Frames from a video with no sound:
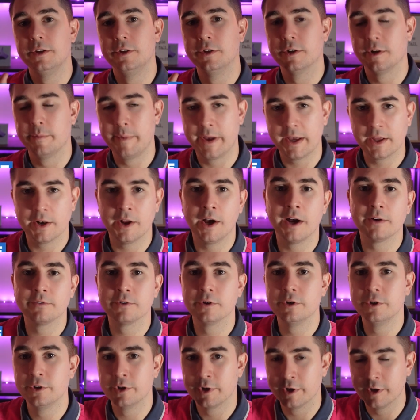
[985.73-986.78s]
You're gonna make an
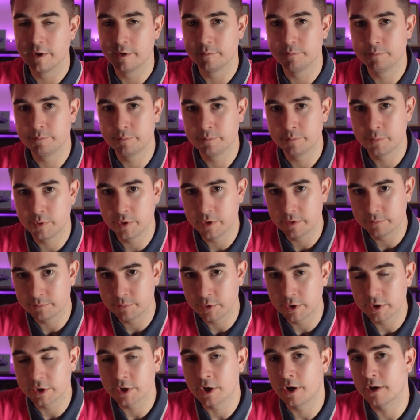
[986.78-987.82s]
offer, you're gonna put a,
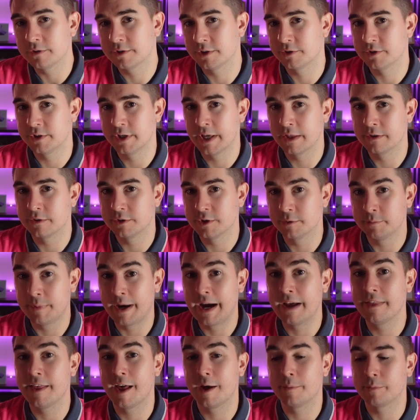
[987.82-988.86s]
put a contract together to
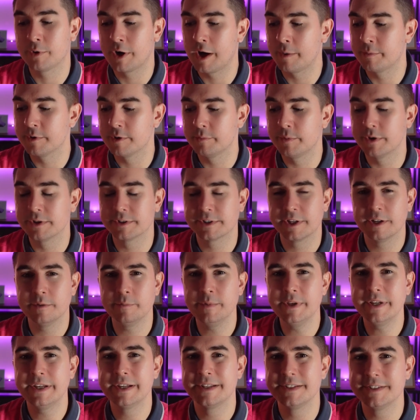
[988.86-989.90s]
buy that property, but it's
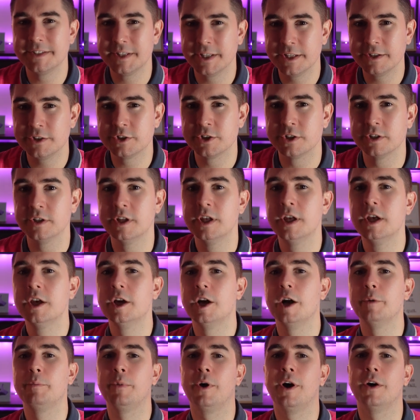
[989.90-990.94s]
gonna be contingent
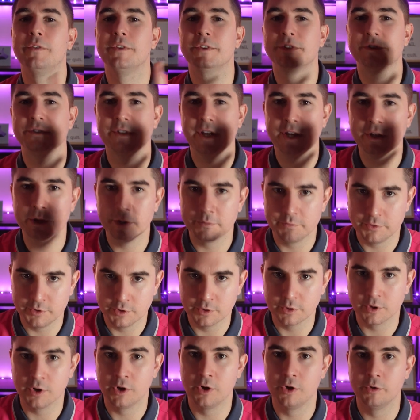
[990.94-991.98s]
upon the sale of
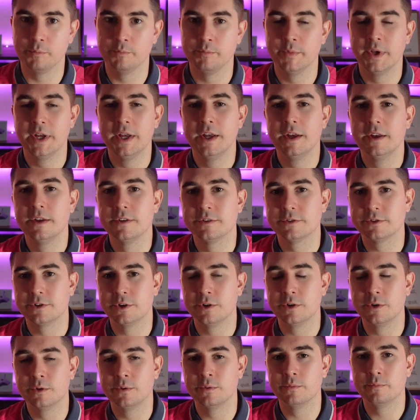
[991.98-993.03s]
your home.
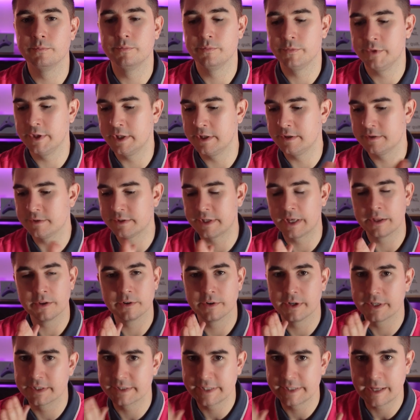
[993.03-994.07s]
So the
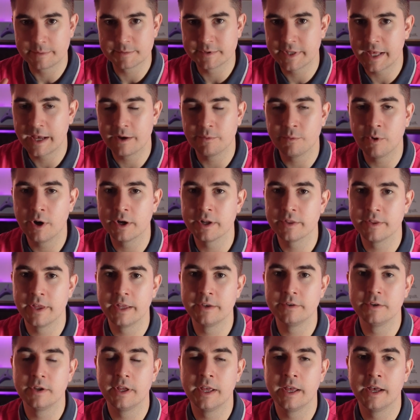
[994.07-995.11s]
seller accepts that one, and
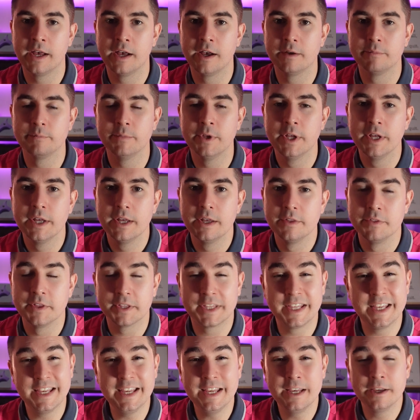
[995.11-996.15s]
then um, the
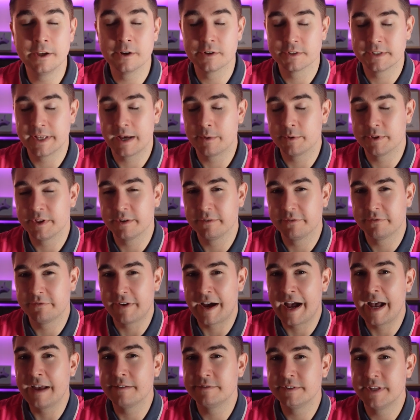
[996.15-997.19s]
key here is that within
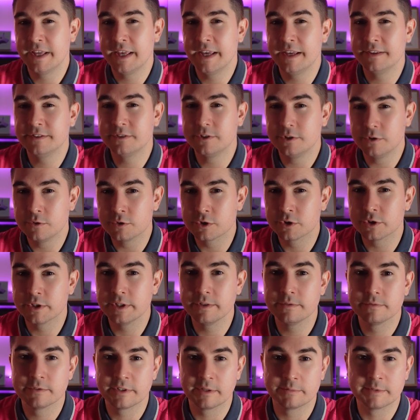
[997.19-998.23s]
five days,
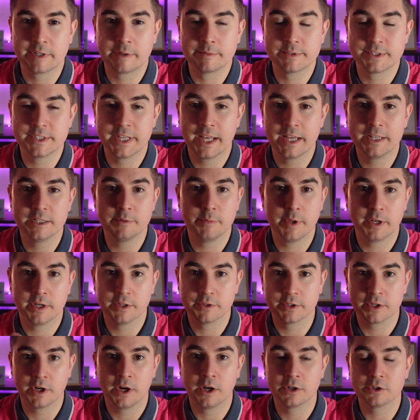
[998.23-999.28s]
usually, sometimes ten, depending
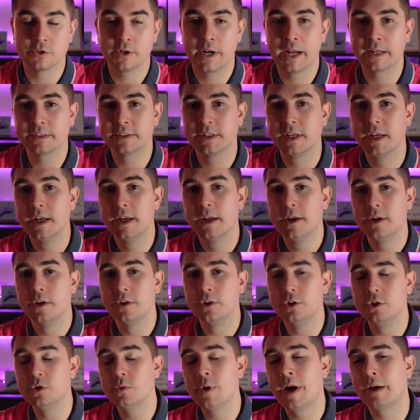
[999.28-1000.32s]
on the contract,
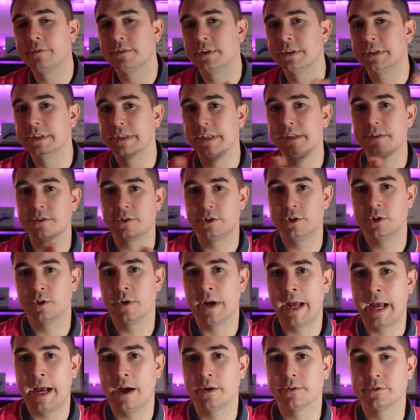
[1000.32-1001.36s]
you have to list your
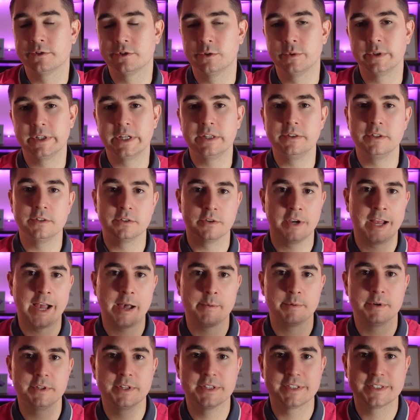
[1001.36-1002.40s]
house. So again, these are
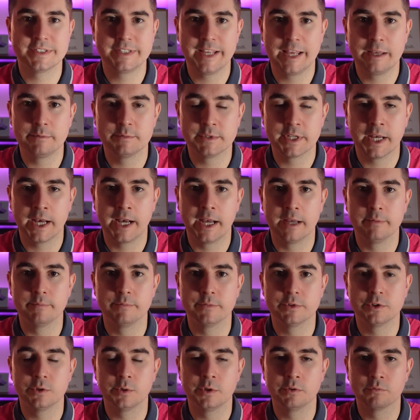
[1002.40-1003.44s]
happening at the same time.
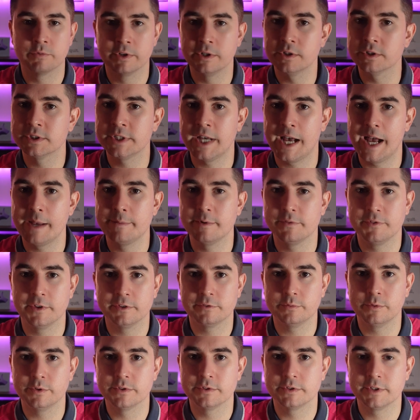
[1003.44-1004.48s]
So in real time, if
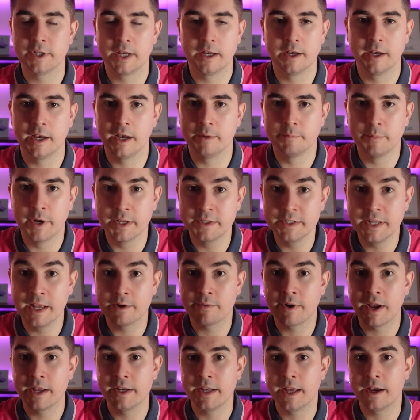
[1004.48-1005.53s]
this was a Monday
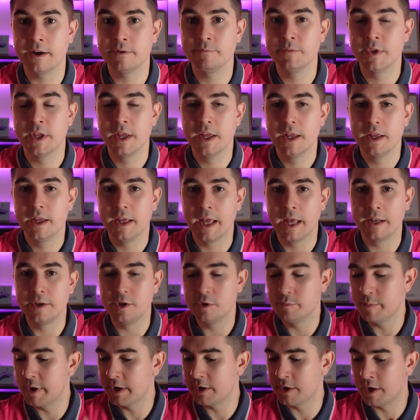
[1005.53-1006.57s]
right now, and
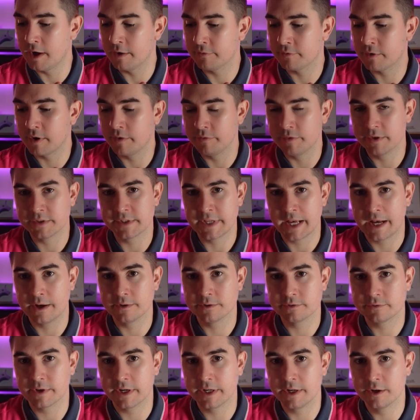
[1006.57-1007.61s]
you made an offer on this
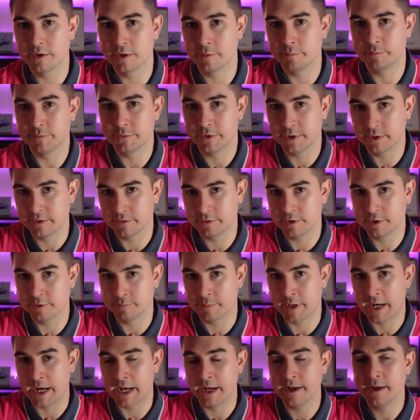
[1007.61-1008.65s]
house right here to, to
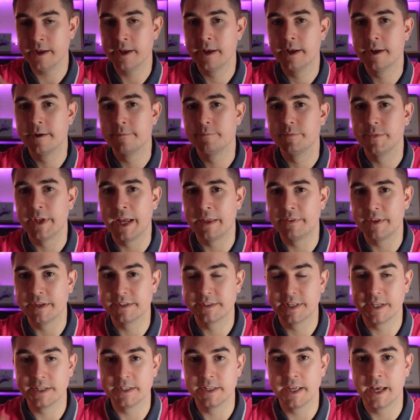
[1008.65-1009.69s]
buy, and they
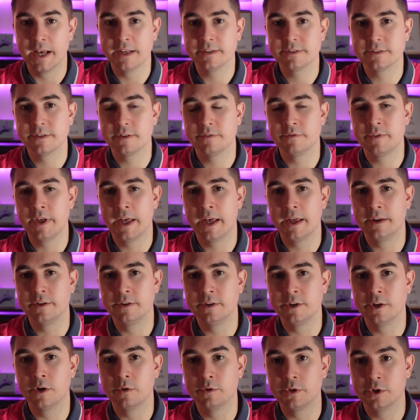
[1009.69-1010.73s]
said yes, then
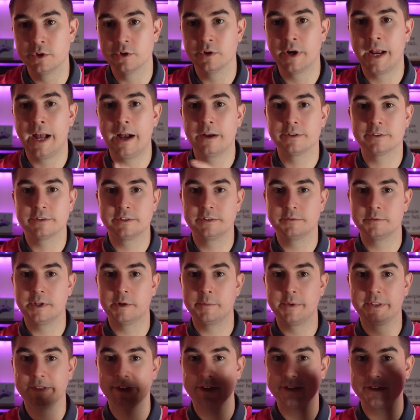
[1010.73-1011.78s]
you know your house is
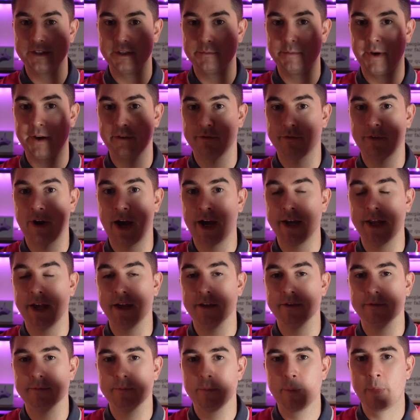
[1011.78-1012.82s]
gonna be listed by Friday.